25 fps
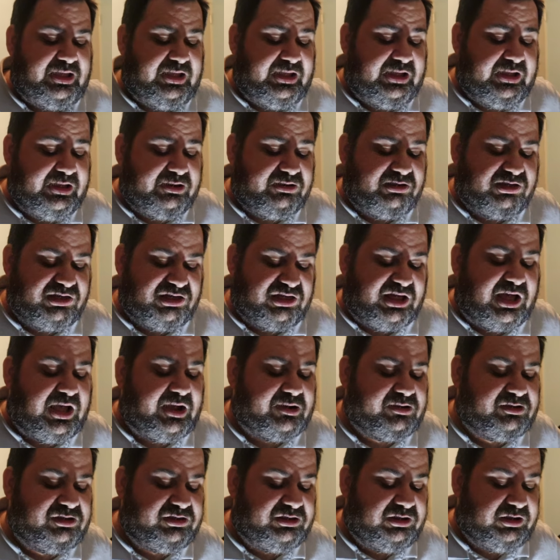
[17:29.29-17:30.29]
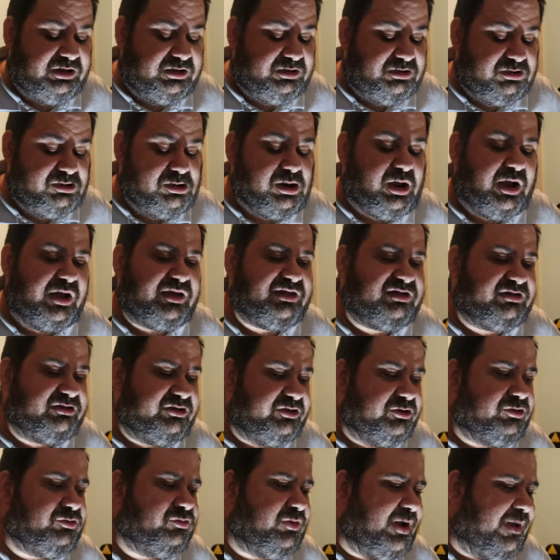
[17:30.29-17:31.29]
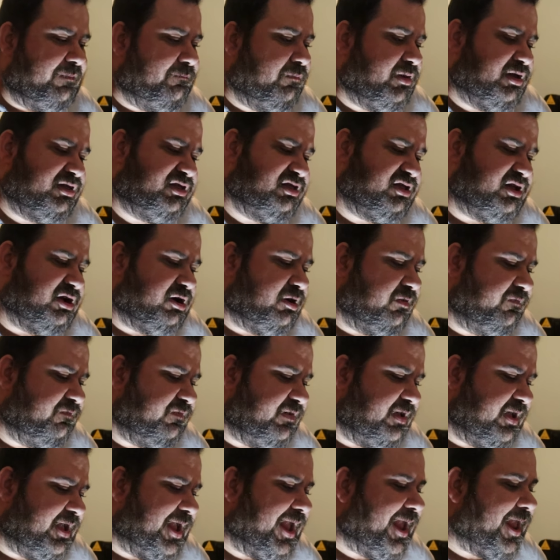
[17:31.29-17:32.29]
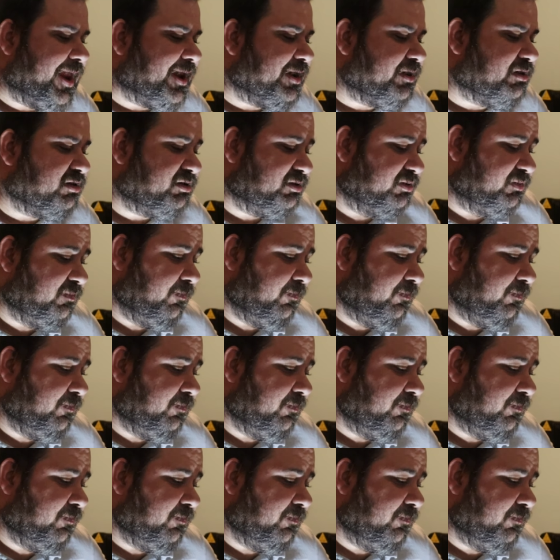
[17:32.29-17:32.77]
it sucks that I still wet myself, and